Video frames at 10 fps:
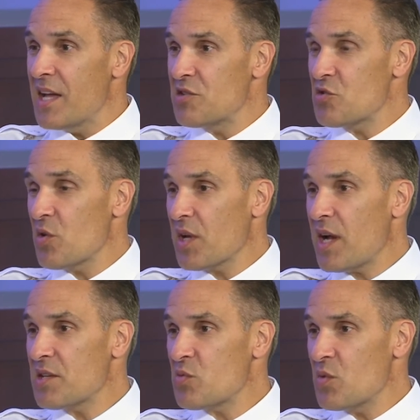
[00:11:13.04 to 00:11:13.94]
In Sterling
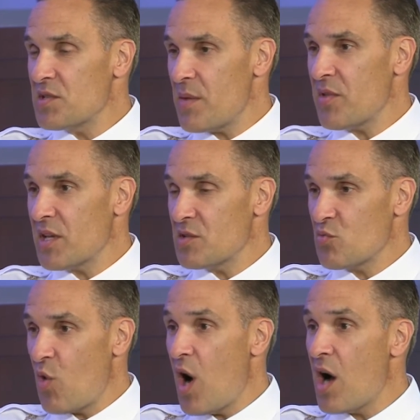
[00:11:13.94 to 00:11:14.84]
Heights, when something is
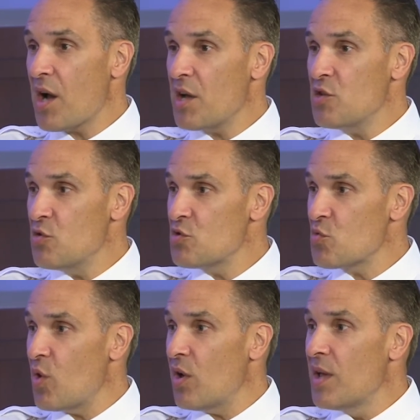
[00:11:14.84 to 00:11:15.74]
wrong,
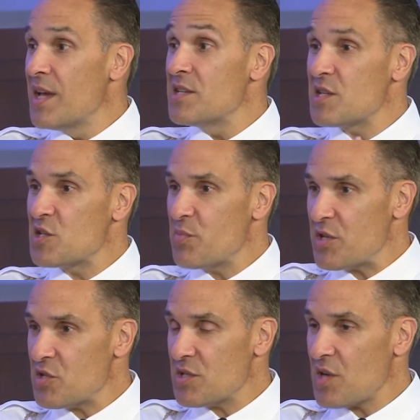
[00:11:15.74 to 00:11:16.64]
unusual,
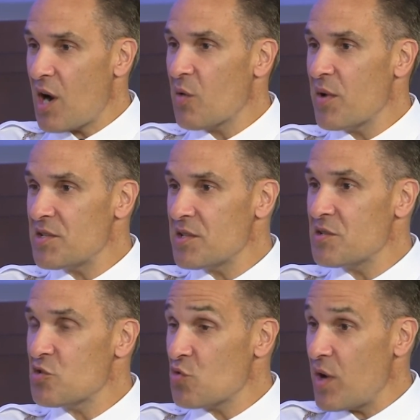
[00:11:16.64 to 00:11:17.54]
suspicious, our
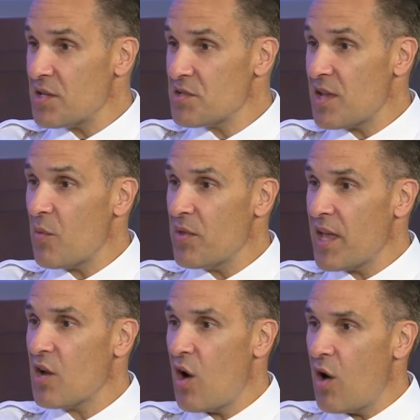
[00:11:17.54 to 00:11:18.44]
residents trust that when
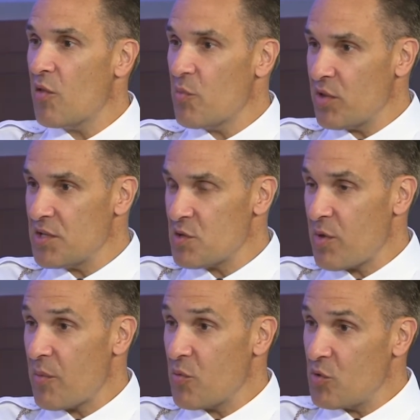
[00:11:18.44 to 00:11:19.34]
they call the police
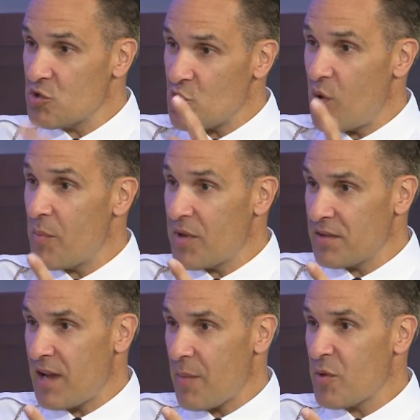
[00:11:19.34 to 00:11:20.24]
department, we'll show up in a
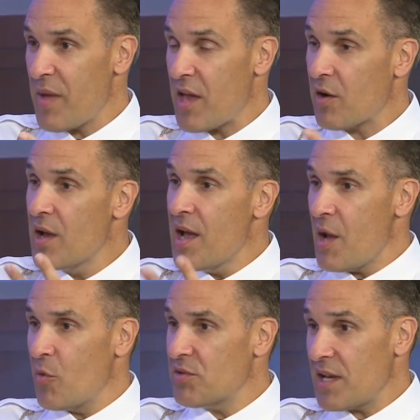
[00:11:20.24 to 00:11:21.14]
timely manner
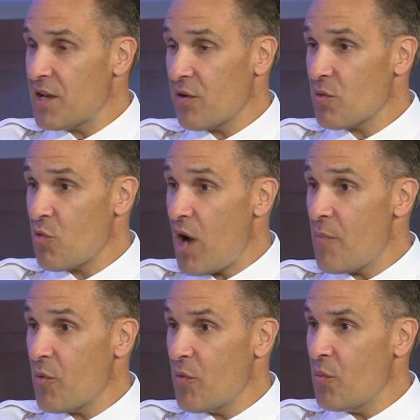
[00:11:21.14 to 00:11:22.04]
and we'll take care of the
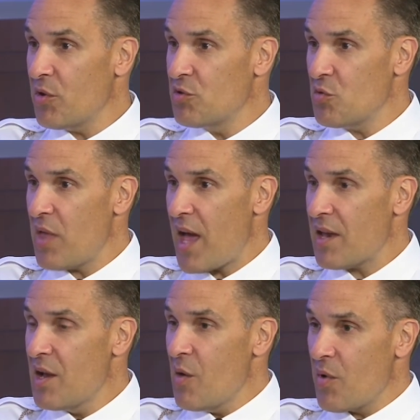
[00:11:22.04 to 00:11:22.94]
problem. And we'll do
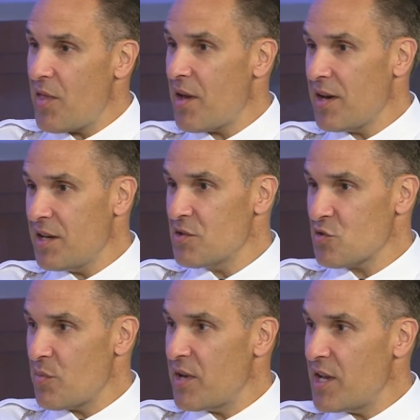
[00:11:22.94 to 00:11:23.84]
that without any
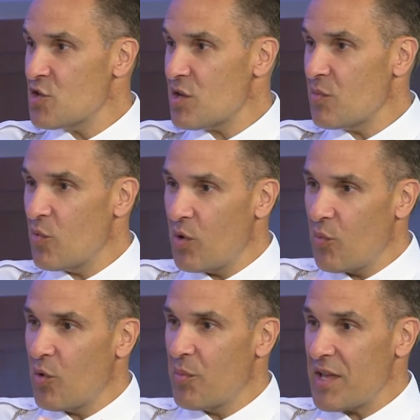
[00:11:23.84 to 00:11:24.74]
discrimination, and
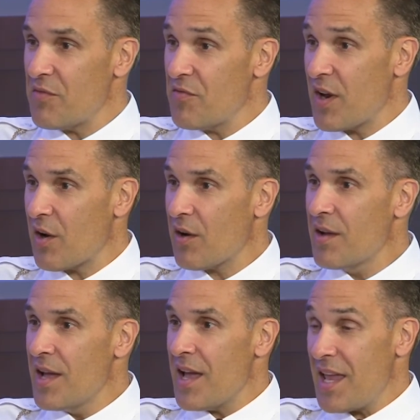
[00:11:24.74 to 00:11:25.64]
we'll be fair
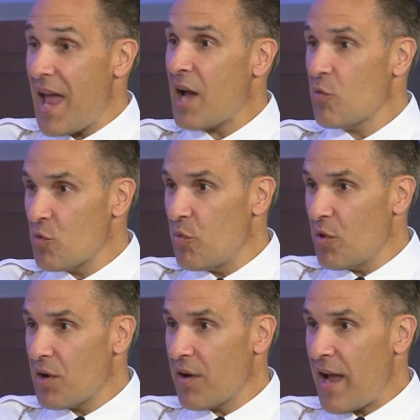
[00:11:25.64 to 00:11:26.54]
and
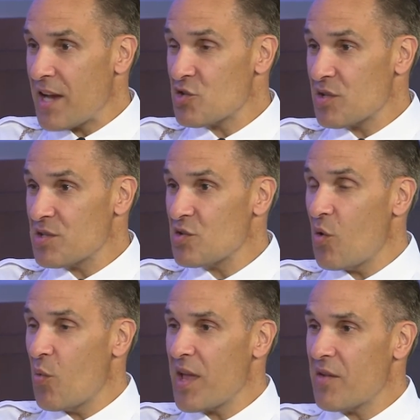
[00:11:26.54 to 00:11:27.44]
equitable in our actions. So
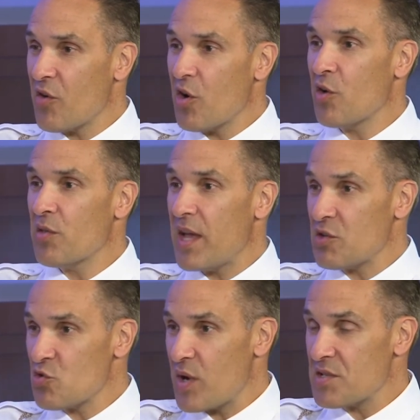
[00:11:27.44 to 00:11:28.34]
we have earned
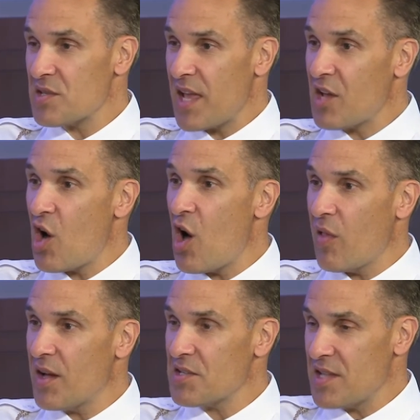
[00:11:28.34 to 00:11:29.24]
that trust. They
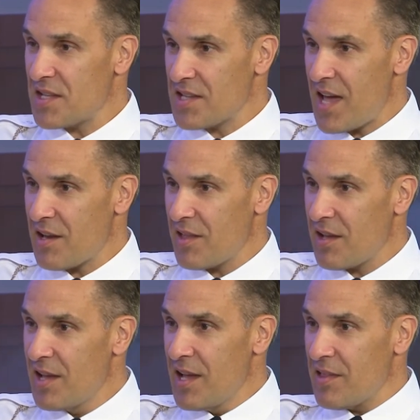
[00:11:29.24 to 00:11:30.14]
call us, and that's kind of
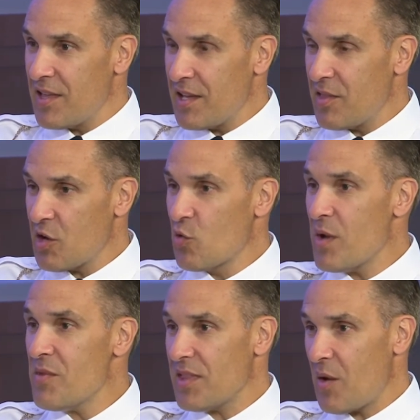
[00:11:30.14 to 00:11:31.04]
the
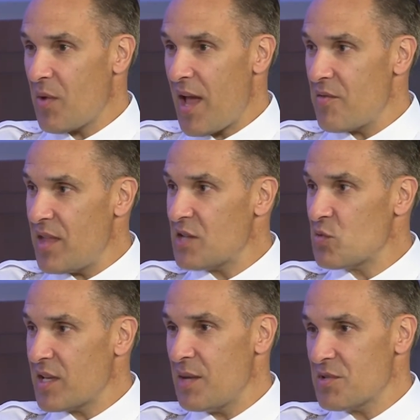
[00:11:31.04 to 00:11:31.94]
agreement that we have, and that's
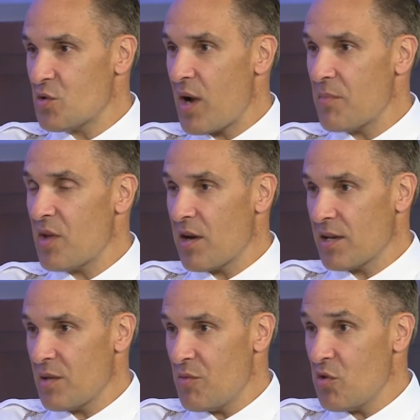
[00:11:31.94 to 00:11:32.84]
what keeps crime down in
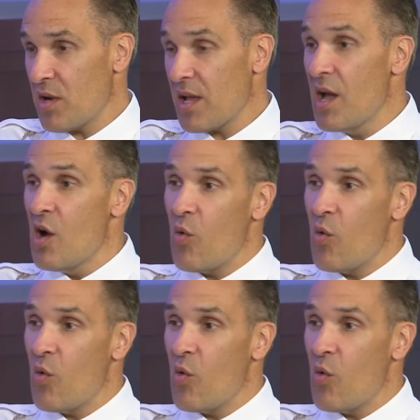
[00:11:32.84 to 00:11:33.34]
a community.